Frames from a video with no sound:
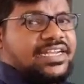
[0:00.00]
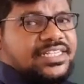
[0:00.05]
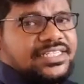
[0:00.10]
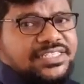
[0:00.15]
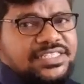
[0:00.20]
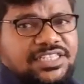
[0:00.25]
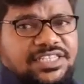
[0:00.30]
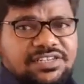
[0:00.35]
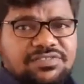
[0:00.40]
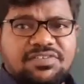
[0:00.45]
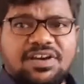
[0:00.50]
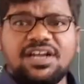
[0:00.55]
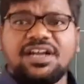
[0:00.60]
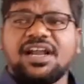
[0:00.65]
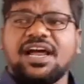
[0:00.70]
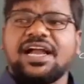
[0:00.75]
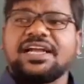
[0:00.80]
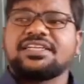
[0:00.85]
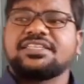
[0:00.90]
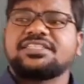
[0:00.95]

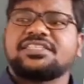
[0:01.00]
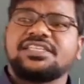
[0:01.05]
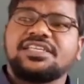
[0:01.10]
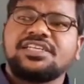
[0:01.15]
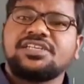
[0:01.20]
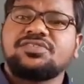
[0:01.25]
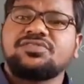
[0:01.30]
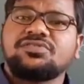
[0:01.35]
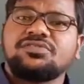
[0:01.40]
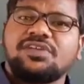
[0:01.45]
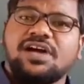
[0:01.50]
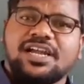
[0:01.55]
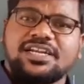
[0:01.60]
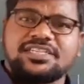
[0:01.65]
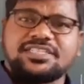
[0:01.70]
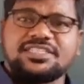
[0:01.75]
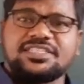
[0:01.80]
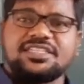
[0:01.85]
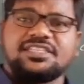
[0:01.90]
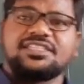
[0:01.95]
C1, at C2, at
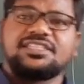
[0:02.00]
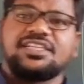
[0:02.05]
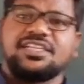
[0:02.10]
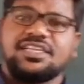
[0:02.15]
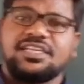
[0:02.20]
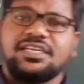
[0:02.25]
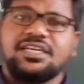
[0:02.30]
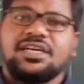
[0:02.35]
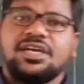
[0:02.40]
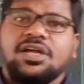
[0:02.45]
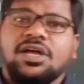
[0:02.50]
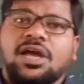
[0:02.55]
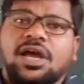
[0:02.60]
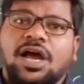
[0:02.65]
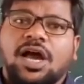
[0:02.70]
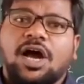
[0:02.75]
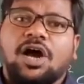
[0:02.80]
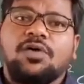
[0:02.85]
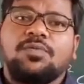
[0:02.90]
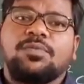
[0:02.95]
C3,
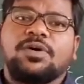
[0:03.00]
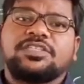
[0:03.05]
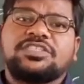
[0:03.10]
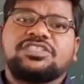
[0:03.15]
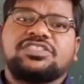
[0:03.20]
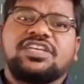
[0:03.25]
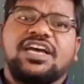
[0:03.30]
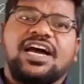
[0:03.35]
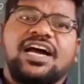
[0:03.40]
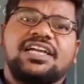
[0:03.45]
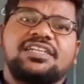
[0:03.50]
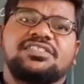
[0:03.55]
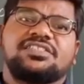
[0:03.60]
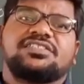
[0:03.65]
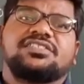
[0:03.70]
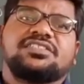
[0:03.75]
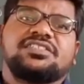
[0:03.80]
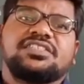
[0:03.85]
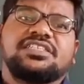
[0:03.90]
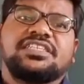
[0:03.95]
how much charge
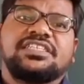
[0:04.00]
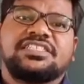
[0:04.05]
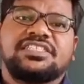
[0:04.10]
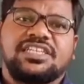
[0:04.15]
is